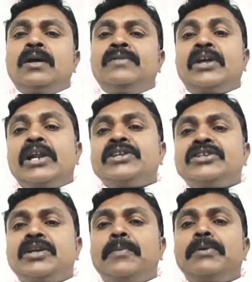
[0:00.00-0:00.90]
the
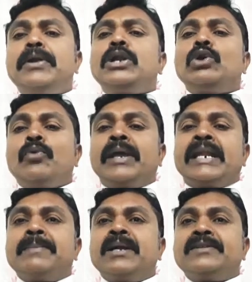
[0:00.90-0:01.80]
relationship between two
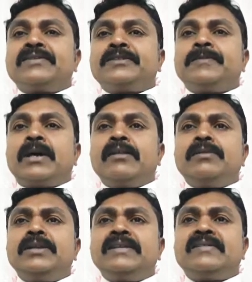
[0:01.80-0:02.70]
variables.
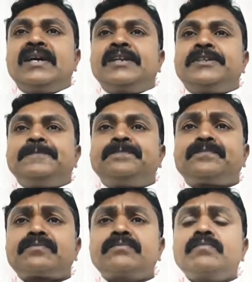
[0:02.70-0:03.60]
Another one is that
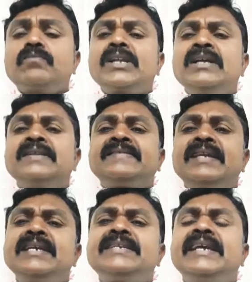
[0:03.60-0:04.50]

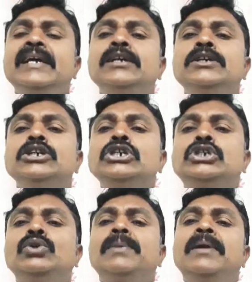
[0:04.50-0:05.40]
select a
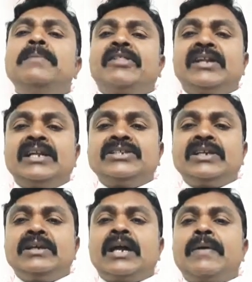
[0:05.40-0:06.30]
suitable
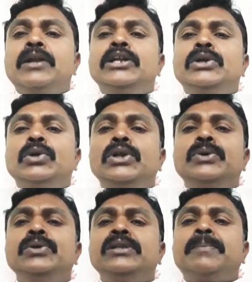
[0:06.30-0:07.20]
methodology. I already told
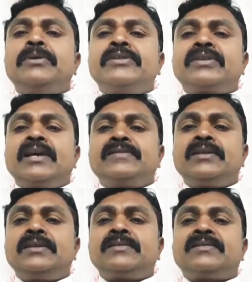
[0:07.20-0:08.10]
you in the previous class
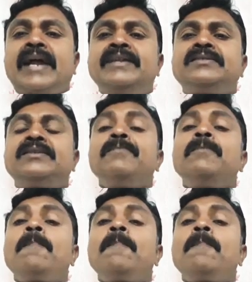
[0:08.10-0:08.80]
slides.